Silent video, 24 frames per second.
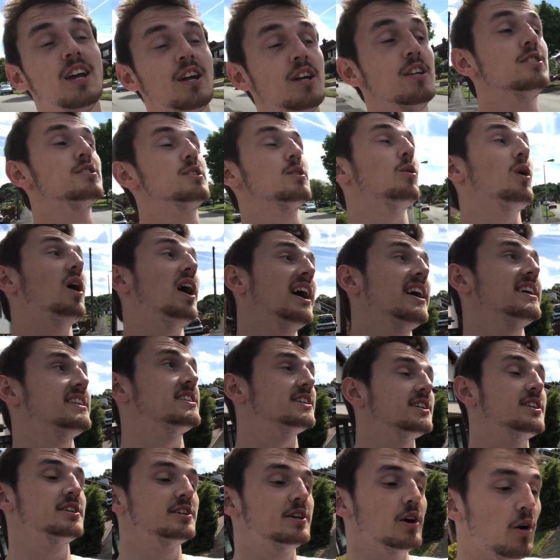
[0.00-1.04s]
so I had
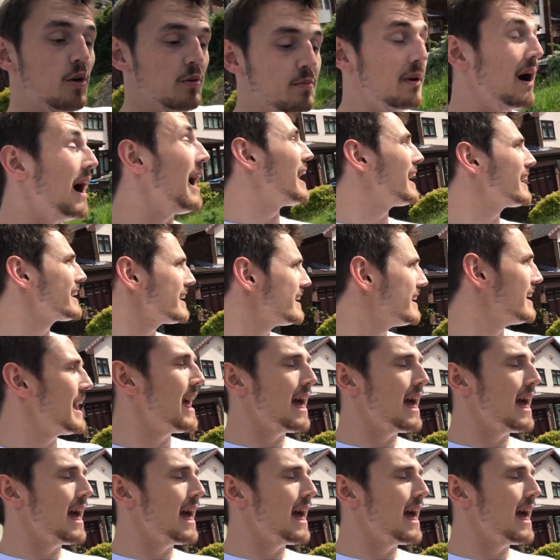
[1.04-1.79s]
to go back and